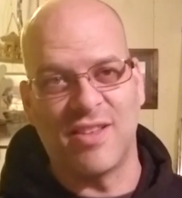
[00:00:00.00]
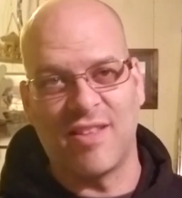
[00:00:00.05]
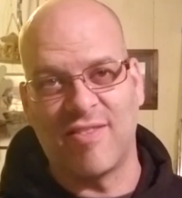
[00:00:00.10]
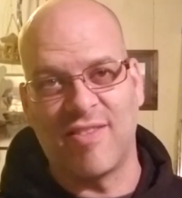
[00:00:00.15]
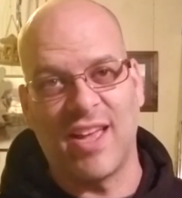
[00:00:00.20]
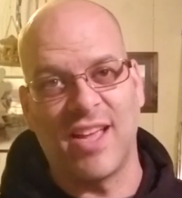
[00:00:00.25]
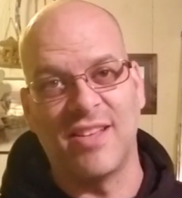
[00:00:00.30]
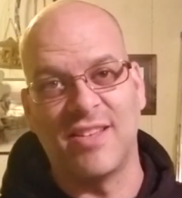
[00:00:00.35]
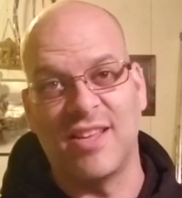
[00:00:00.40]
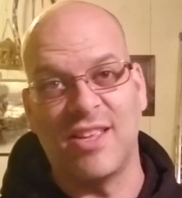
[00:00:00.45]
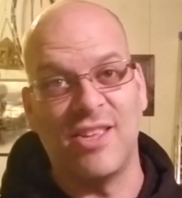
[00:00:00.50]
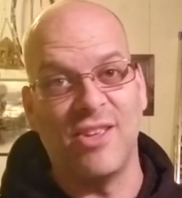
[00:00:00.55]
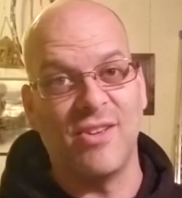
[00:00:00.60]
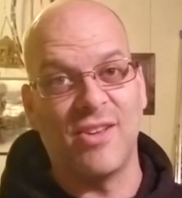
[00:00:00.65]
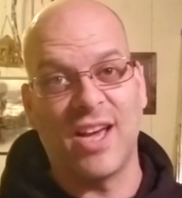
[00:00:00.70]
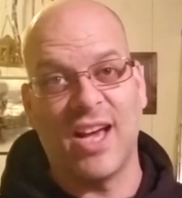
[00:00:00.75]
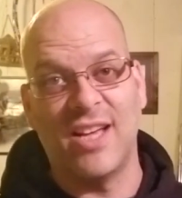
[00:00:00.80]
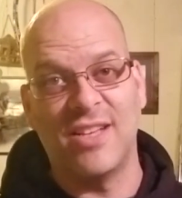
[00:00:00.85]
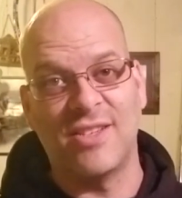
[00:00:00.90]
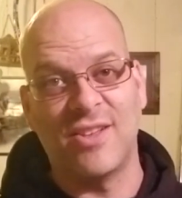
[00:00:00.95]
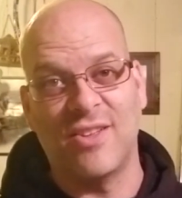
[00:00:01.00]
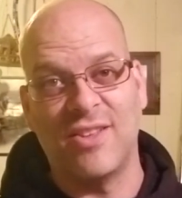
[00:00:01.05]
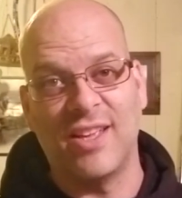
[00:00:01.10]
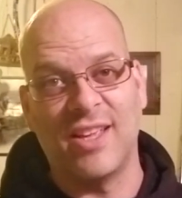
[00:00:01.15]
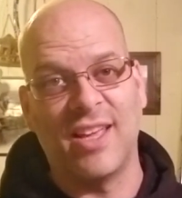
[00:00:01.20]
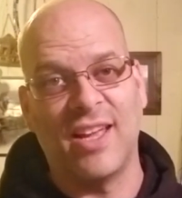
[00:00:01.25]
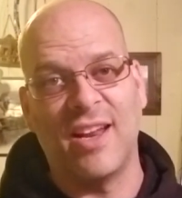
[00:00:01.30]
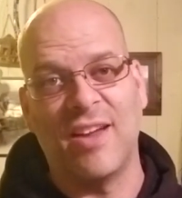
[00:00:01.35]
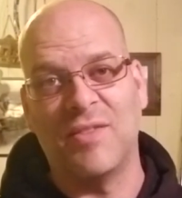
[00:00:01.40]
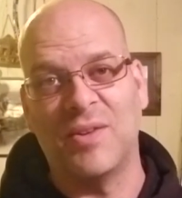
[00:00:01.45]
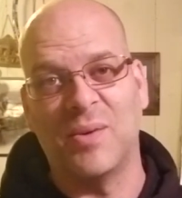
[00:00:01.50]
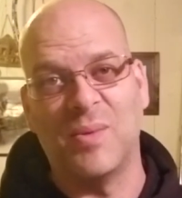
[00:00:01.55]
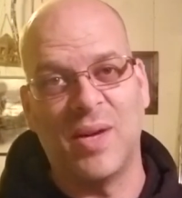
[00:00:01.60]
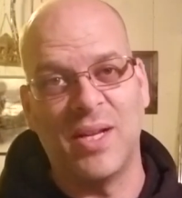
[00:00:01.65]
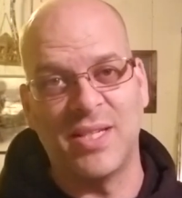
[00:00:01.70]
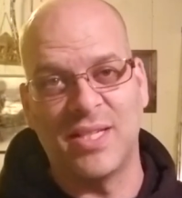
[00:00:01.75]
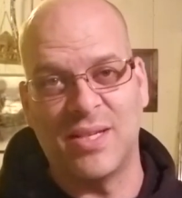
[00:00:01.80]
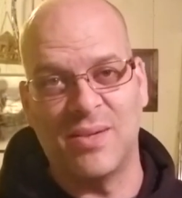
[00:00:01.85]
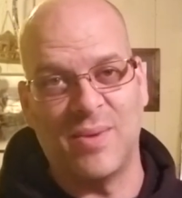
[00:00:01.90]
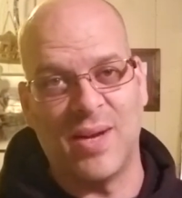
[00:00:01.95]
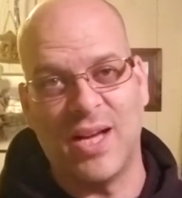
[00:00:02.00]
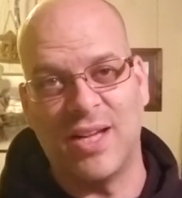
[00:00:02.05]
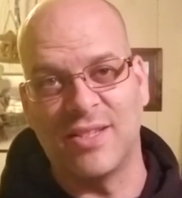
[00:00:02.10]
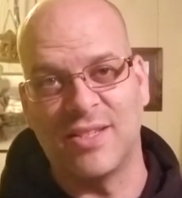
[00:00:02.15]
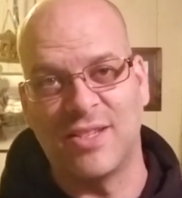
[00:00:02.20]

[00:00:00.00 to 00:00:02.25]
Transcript: and things that you guys only get every once in a while.